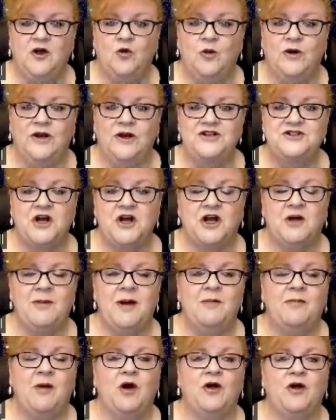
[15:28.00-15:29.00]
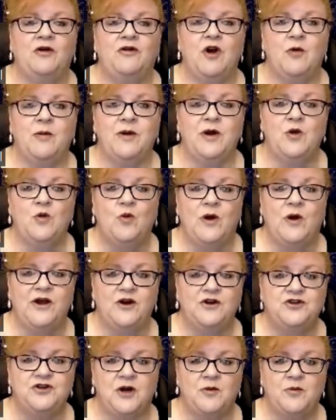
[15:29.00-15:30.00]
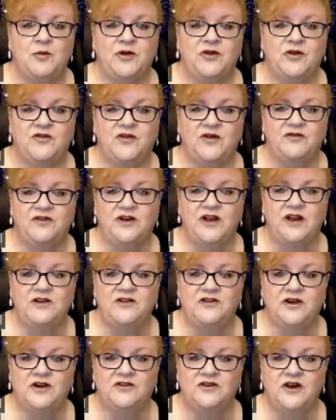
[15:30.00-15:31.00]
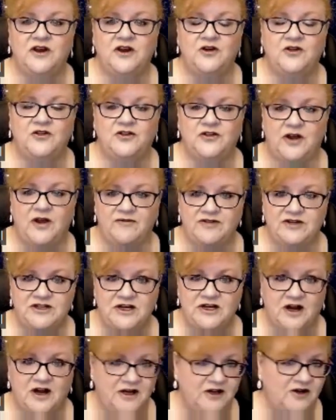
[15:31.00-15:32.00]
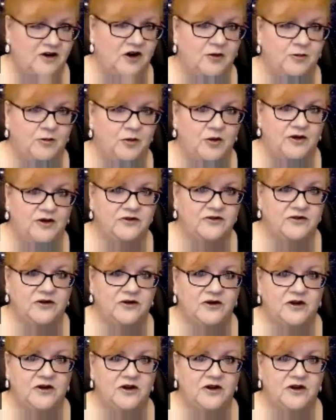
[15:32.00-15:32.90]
Well, let's talk about partner opening 1 no trump with 15, 16, or 17 high card points.